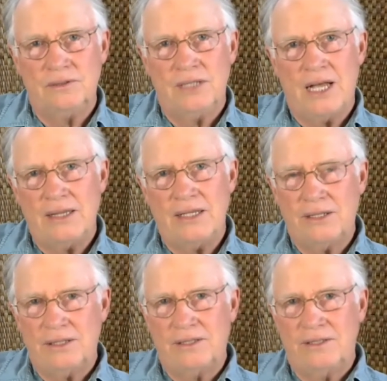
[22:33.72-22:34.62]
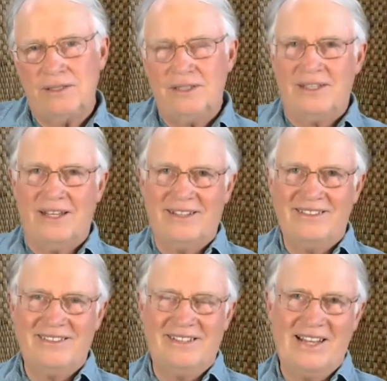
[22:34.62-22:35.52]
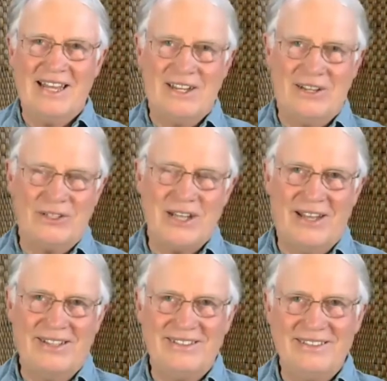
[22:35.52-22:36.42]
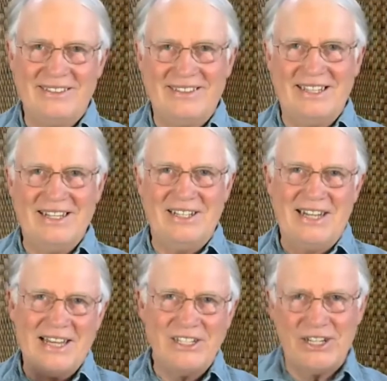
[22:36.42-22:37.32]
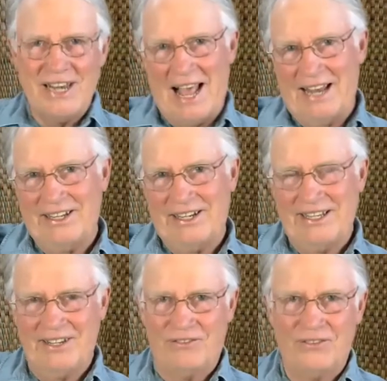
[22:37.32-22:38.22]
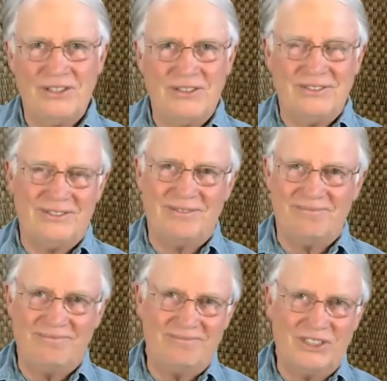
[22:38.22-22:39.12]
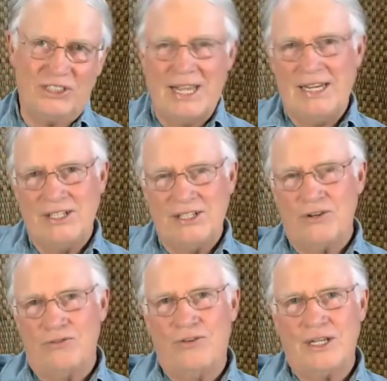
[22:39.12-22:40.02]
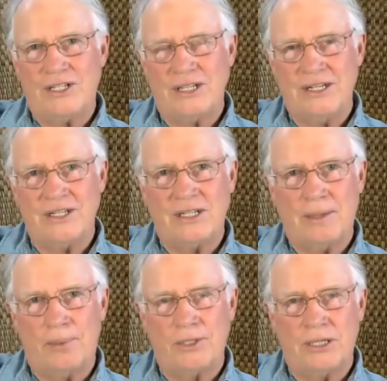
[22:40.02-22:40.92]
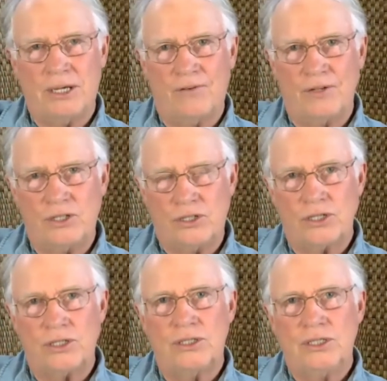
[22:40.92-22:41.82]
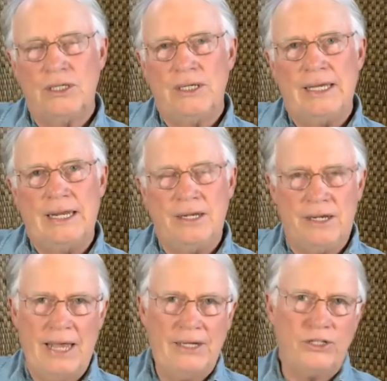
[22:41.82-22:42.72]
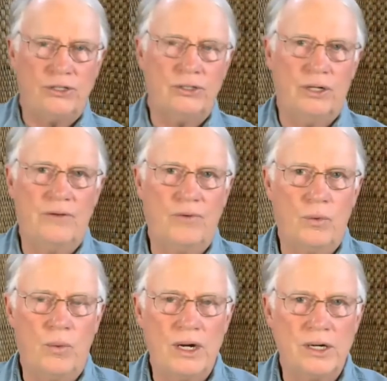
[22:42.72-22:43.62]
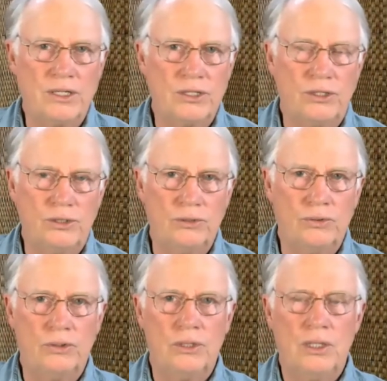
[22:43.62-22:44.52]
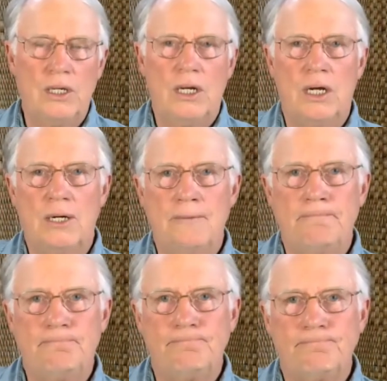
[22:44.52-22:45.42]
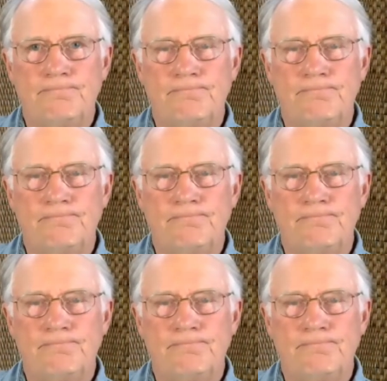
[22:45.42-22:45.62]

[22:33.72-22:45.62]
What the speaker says: Not that, again, there's not the intentionality of changing or fixing the separate self. It's just in the nature of awareness to um,